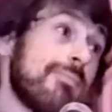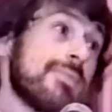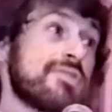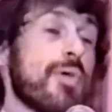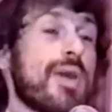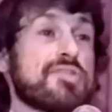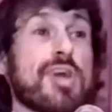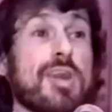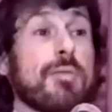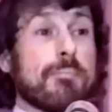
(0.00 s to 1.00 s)
So I
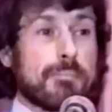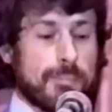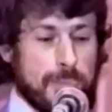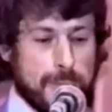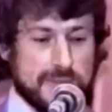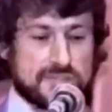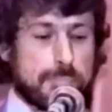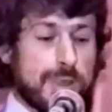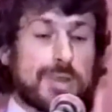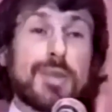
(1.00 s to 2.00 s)
said it,
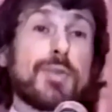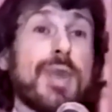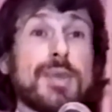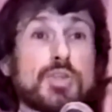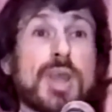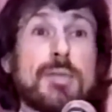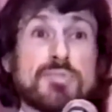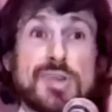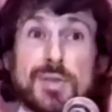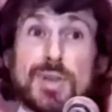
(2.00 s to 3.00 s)
speaking in King
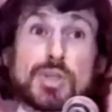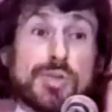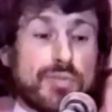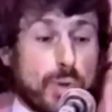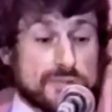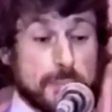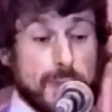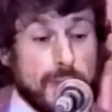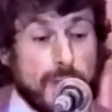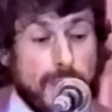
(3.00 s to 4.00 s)
James English, of course.
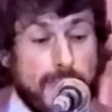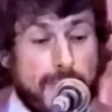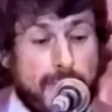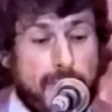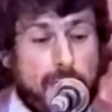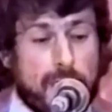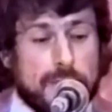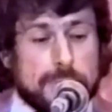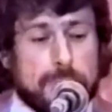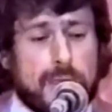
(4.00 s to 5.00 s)

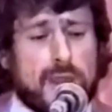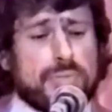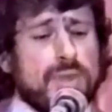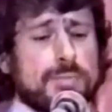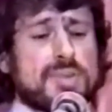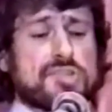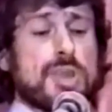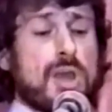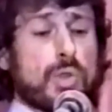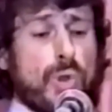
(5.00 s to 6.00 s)
And I think this
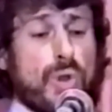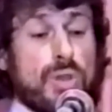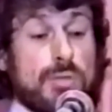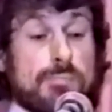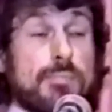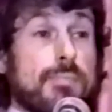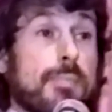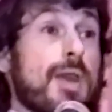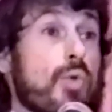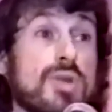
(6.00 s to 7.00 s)
young girl
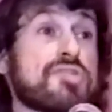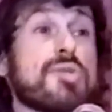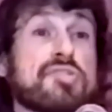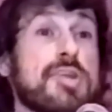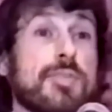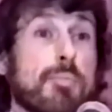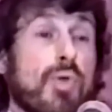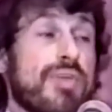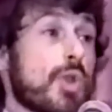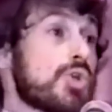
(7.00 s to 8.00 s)
had also seen the
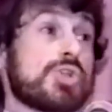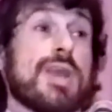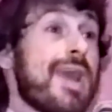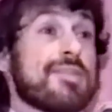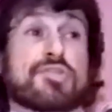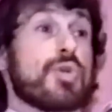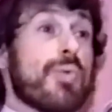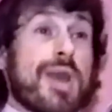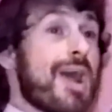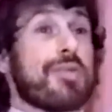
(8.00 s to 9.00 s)
movie because she answered
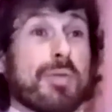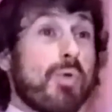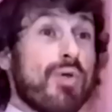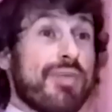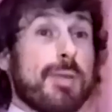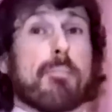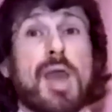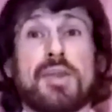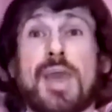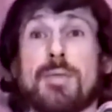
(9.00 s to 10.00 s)
right out of the movie, My
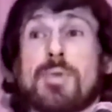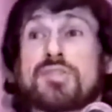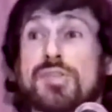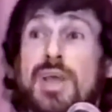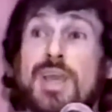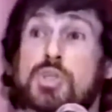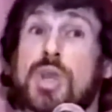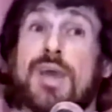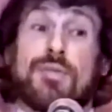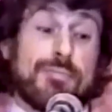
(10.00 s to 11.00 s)
name is
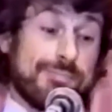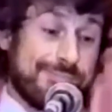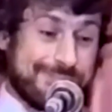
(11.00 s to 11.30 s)
Legion.